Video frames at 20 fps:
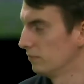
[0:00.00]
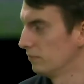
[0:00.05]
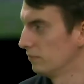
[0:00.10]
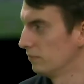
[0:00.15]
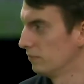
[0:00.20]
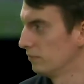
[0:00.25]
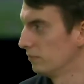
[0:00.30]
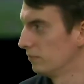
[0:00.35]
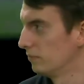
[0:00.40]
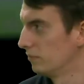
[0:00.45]

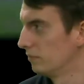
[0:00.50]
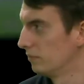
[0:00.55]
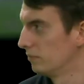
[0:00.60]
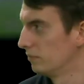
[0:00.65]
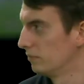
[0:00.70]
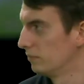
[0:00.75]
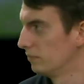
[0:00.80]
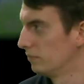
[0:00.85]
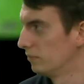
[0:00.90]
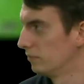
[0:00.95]

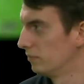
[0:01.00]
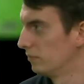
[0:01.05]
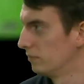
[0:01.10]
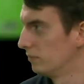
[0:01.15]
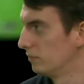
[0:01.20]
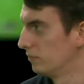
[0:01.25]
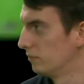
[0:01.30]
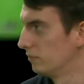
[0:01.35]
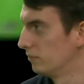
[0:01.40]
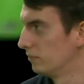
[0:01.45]

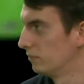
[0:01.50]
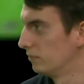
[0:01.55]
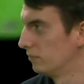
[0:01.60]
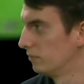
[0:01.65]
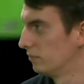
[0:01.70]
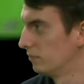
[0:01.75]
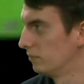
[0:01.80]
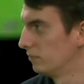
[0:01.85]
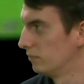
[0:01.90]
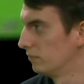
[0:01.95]

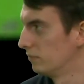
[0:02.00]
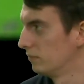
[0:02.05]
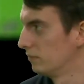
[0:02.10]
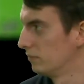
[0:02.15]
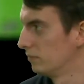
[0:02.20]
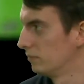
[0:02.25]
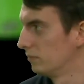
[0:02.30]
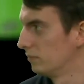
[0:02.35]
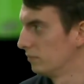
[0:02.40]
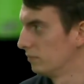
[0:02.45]

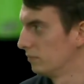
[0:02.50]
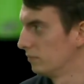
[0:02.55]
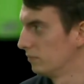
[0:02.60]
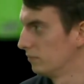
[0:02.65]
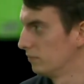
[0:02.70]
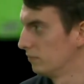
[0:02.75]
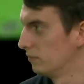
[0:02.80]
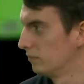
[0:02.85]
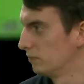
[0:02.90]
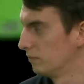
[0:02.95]

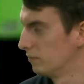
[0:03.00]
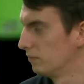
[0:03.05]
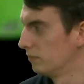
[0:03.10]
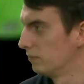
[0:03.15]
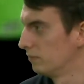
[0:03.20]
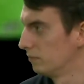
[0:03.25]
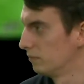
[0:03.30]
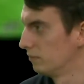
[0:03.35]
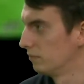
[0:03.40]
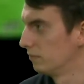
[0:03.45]

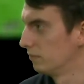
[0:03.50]
No words are spoken by the person on screen.